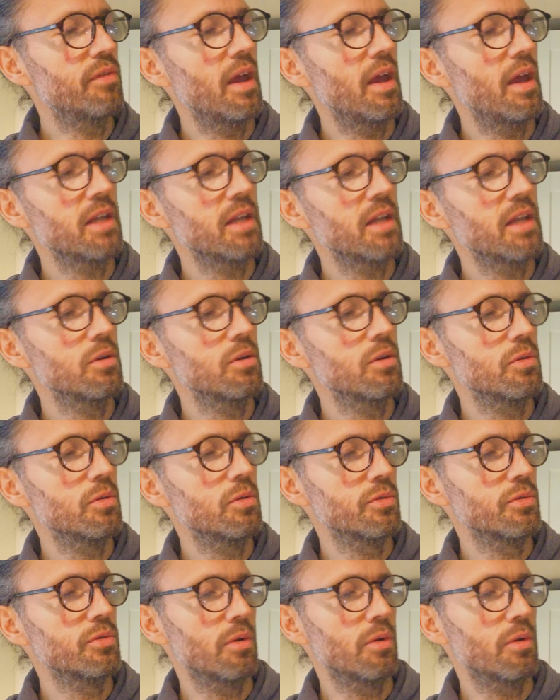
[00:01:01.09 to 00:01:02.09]
egg noodles
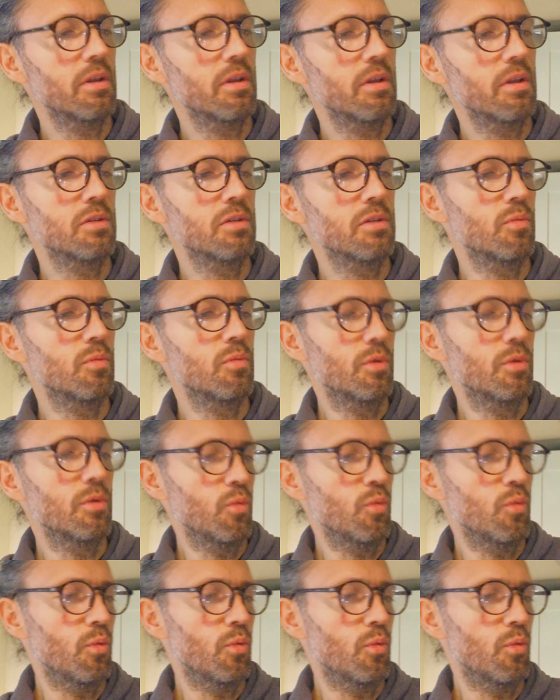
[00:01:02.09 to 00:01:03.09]
or other
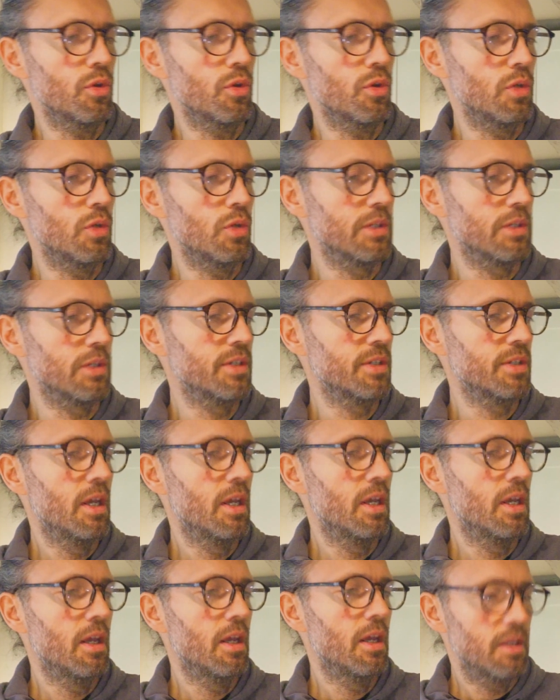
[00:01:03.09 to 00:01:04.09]
noodles,
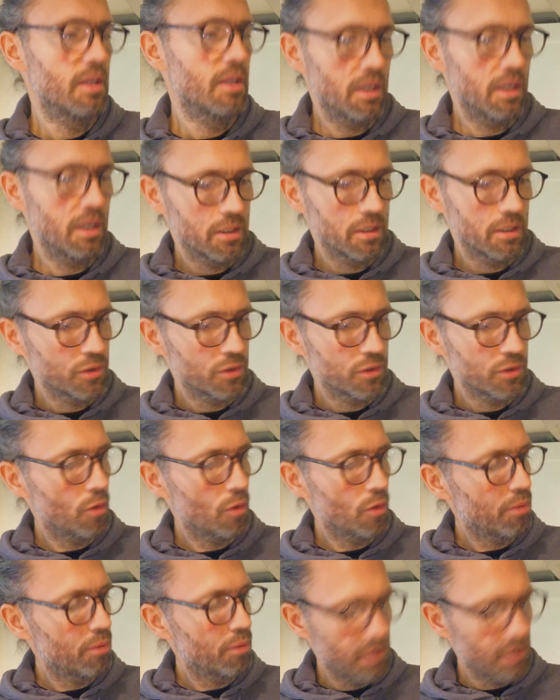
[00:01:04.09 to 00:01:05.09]
they're going to score
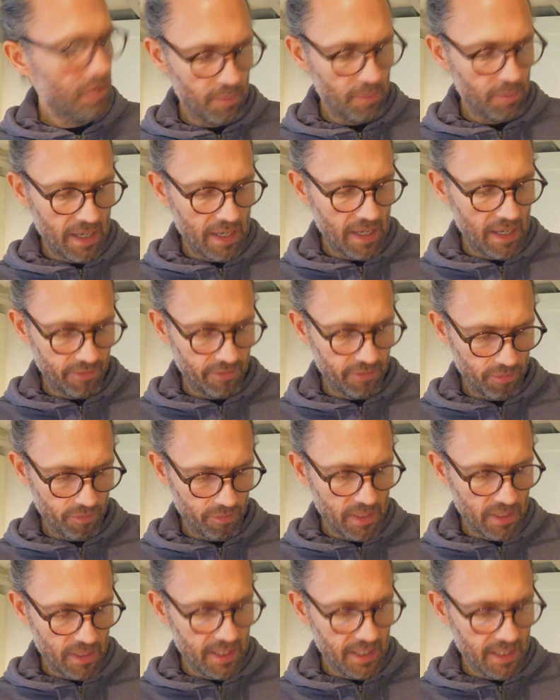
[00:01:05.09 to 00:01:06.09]
pretty bad for
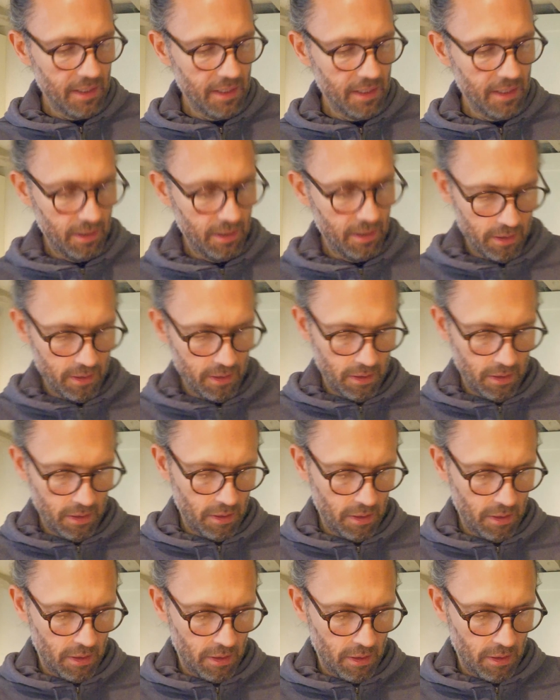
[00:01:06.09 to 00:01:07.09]
me.
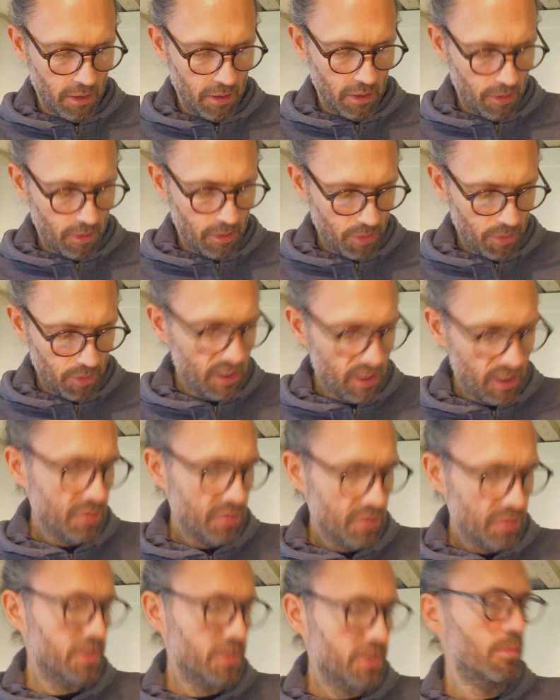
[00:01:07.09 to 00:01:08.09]
But these
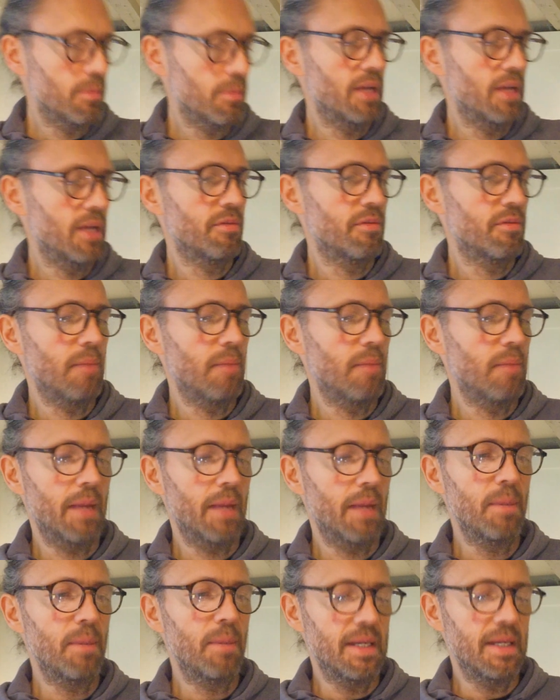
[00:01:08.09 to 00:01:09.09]
ones are made from black
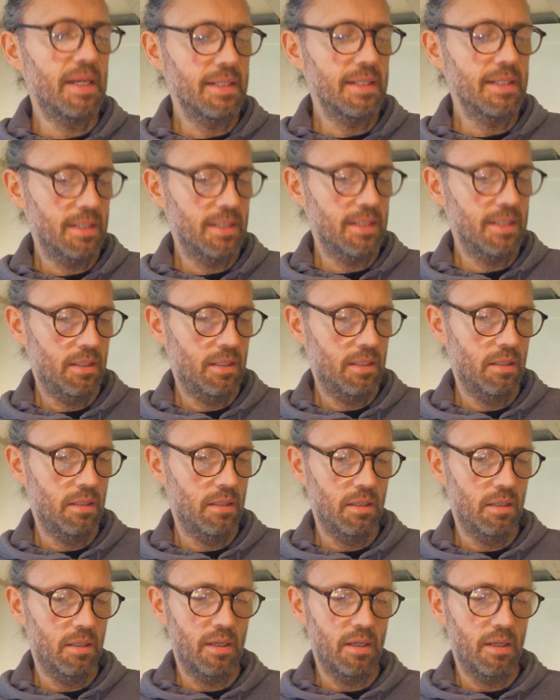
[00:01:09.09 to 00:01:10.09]
beans,
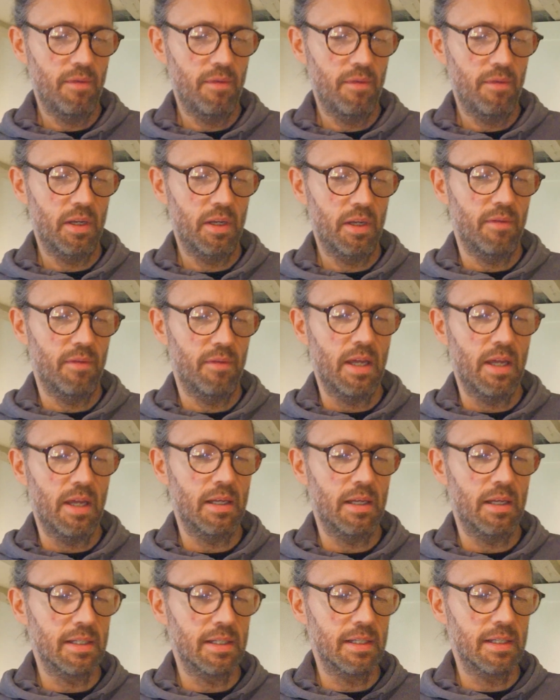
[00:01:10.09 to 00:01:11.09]
and if I give that a
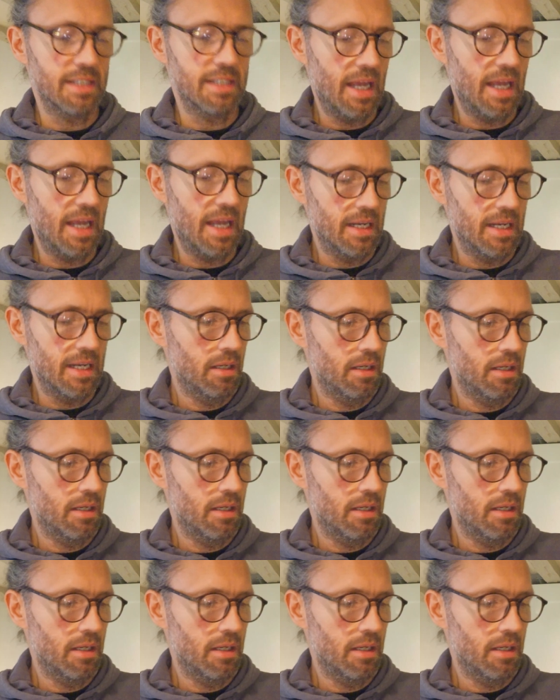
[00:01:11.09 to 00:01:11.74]
little scan,